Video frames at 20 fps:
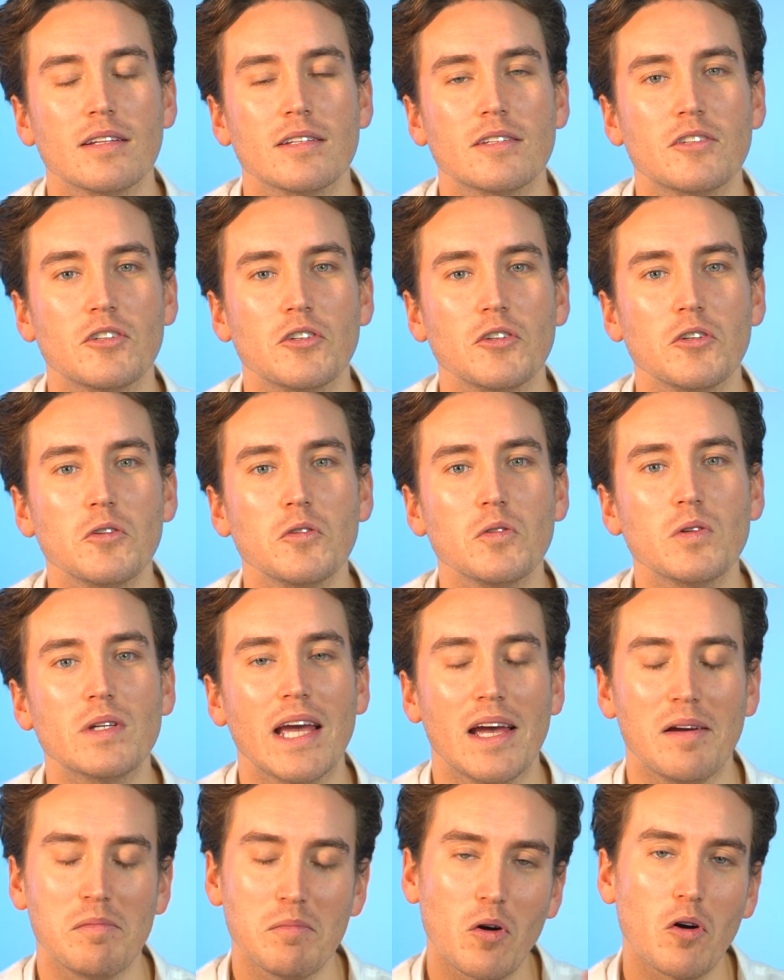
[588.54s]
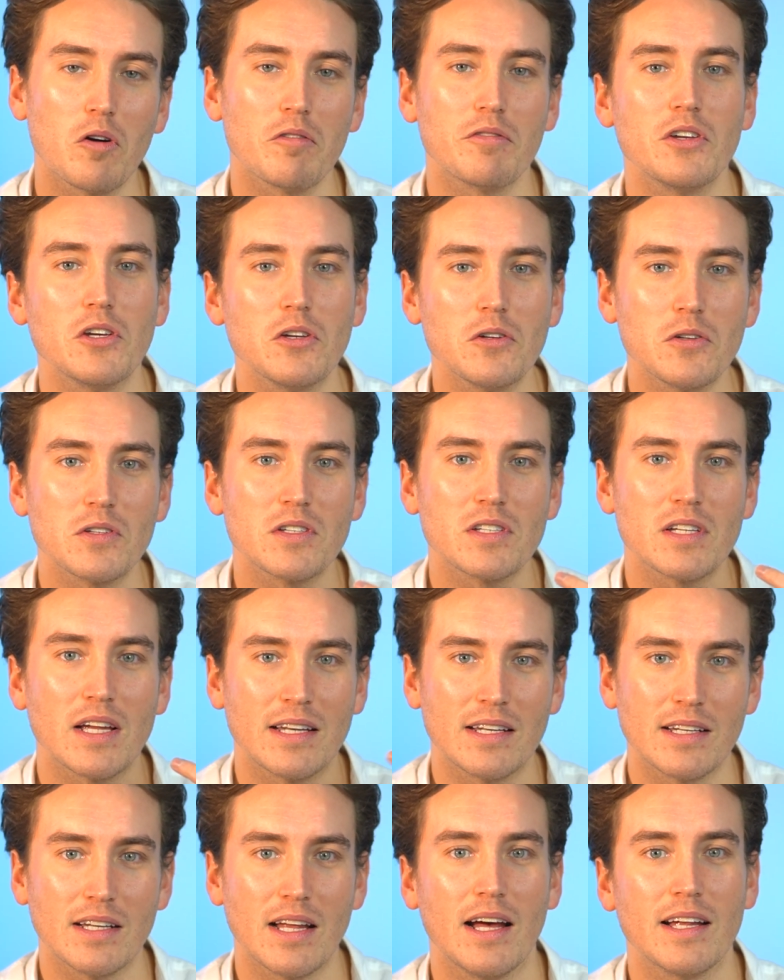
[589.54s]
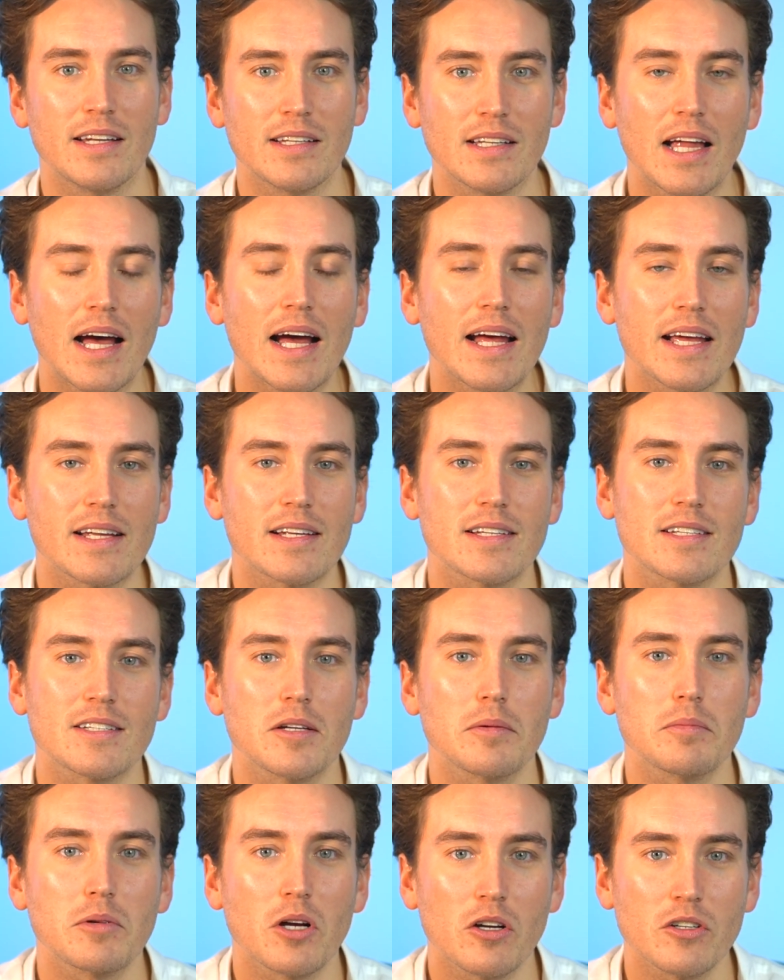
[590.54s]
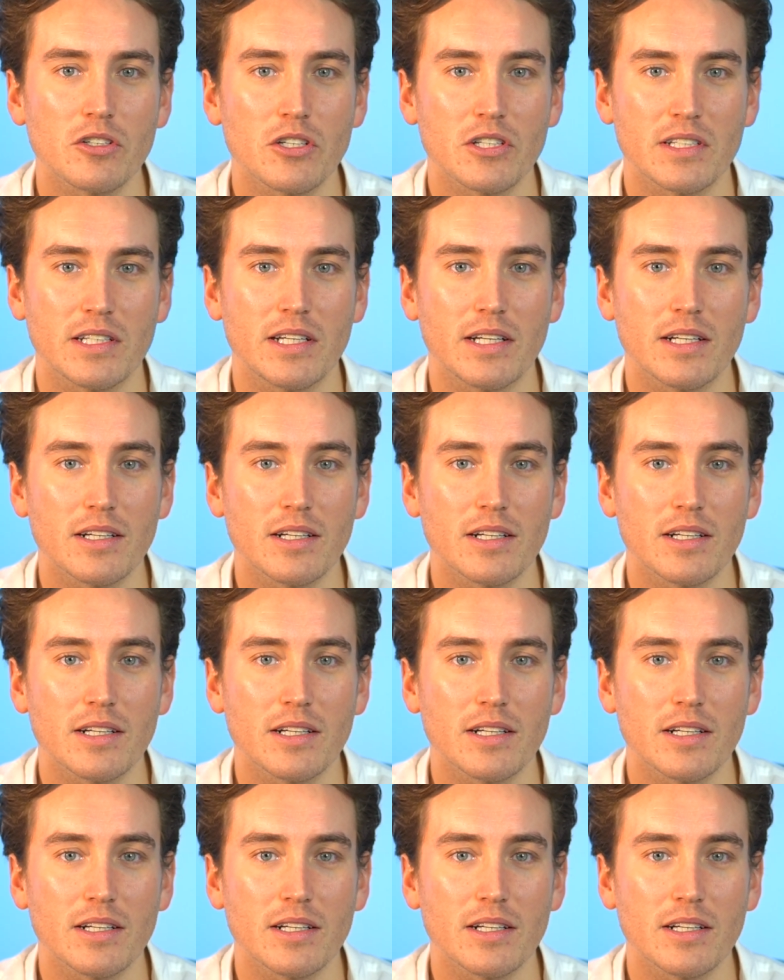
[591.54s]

to get more views and likes subconsciously.